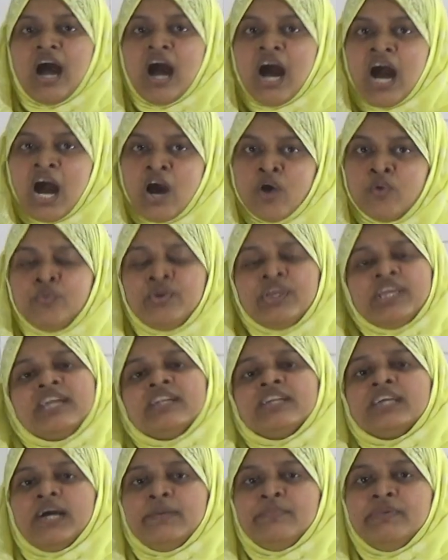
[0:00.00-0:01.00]
how we
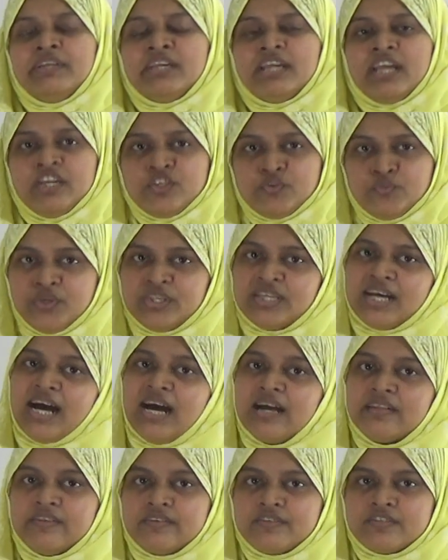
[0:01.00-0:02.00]
can communicate with
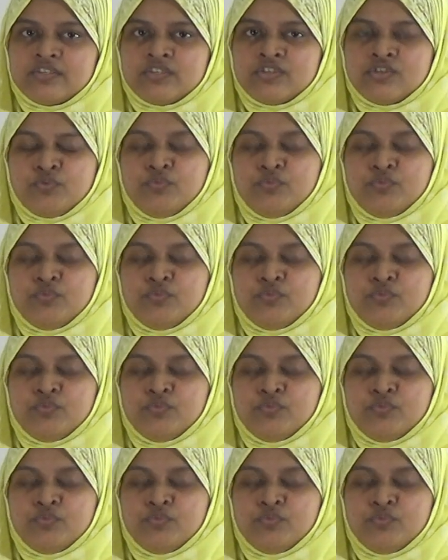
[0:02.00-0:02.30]
others,